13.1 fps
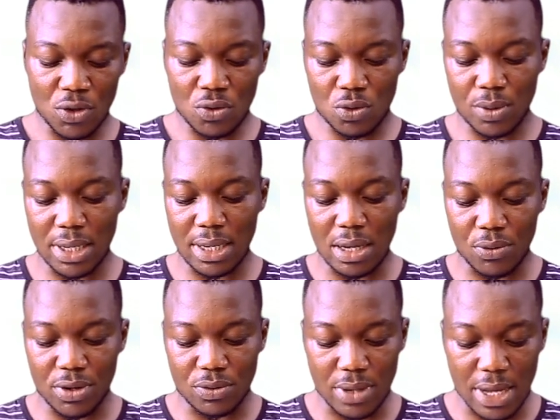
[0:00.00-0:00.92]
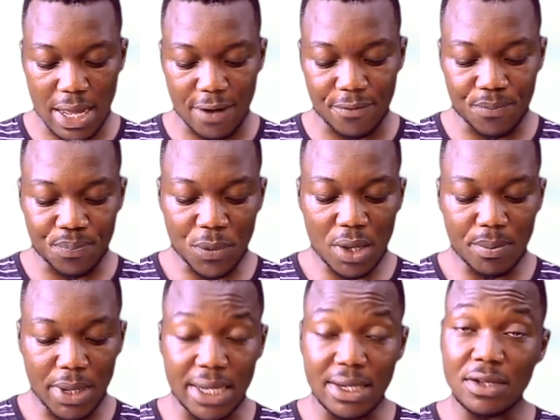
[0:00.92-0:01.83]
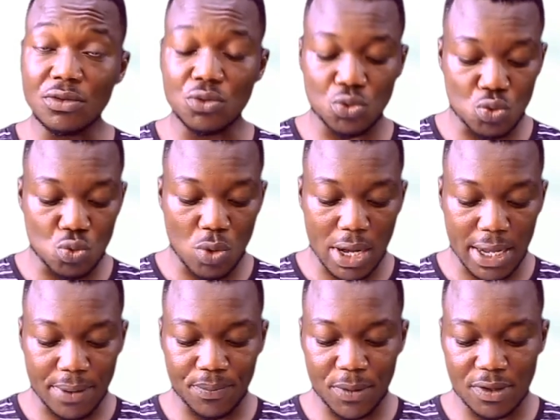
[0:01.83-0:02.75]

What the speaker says: So we are now going to have minus 2y